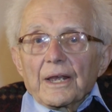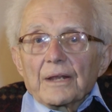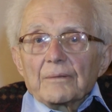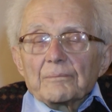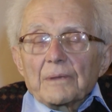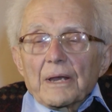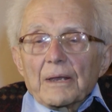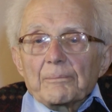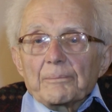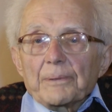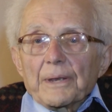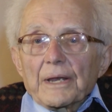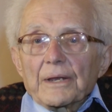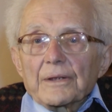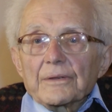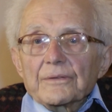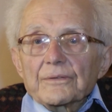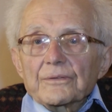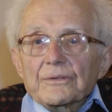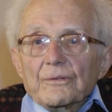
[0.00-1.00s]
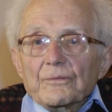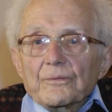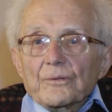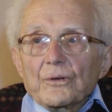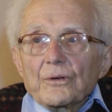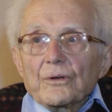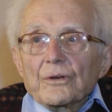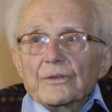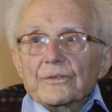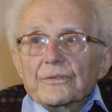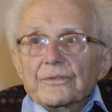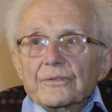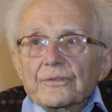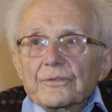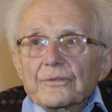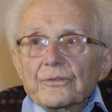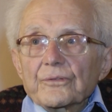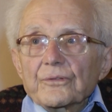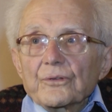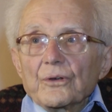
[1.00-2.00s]
And my parents, of
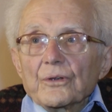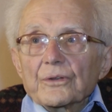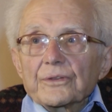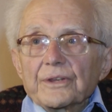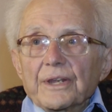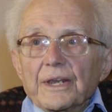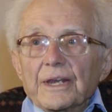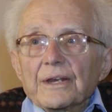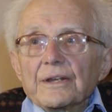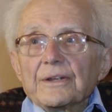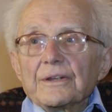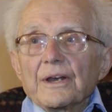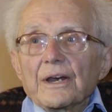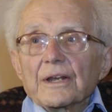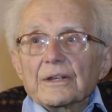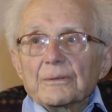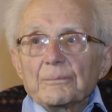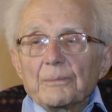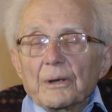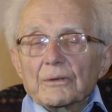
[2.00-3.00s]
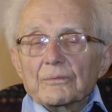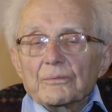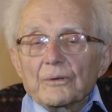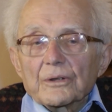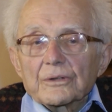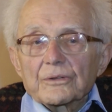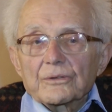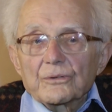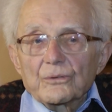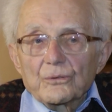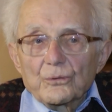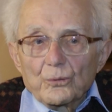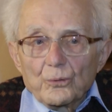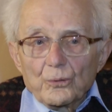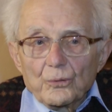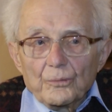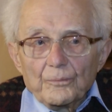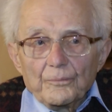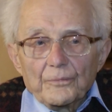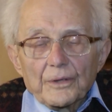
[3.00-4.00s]
course, thought day and night about what to
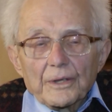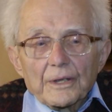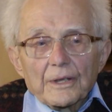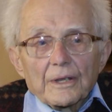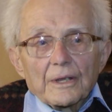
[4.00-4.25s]
do.